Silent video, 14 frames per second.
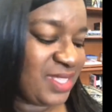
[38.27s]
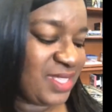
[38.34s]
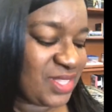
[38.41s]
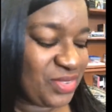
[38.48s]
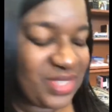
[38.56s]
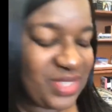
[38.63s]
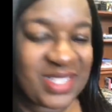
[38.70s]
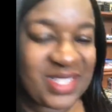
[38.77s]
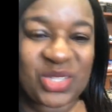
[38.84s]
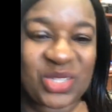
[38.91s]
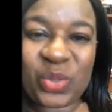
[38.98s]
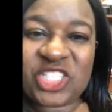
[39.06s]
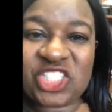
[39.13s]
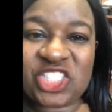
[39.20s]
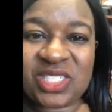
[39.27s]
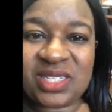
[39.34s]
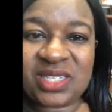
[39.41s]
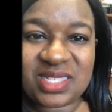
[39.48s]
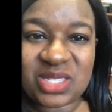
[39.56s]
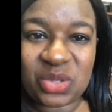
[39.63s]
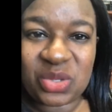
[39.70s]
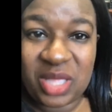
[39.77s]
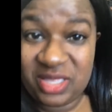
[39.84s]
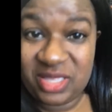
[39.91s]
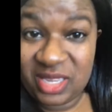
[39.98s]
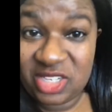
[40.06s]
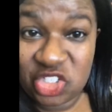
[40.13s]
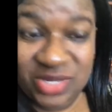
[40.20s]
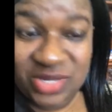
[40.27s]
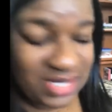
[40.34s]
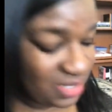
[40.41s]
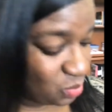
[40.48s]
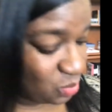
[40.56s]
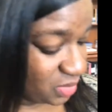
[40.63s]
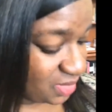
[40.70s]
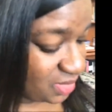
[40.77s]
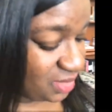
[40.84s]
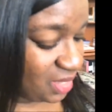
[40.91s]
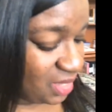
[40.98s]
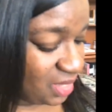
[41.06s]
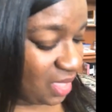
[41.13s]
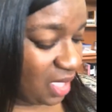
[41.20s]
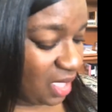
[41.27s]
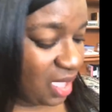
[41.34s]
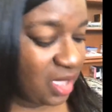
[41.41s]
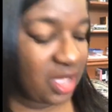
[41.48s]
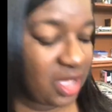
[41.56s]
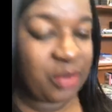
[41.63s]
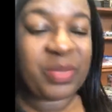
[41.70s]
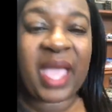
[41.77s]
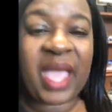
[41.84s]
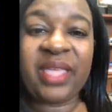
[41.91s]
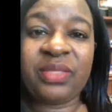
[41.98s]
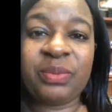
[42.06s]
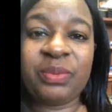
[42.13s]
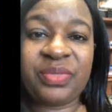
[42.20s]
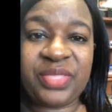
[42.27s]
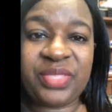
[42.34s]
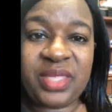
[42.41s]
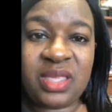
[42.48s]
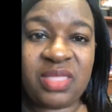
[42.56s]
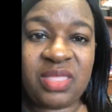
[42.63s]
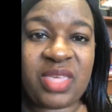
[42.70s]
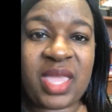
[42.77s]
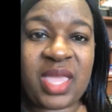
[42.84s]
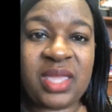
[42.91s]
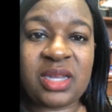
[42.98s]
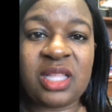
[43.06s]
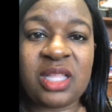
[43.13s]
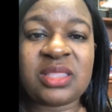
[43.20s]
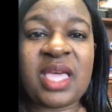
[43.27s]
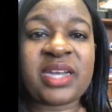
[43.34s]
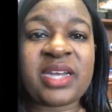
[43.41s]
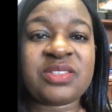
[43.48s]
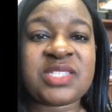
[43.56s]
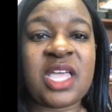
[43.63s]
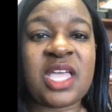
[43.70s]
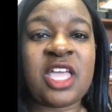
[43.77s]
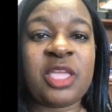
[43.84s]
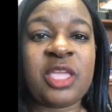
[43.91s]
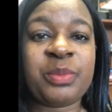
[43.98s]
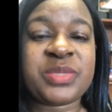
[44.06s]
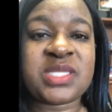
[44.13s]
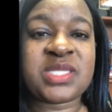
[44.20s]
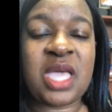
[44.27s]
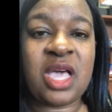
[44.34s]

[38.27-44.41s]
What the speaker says: So this question is an interesting one. I think that a lot of times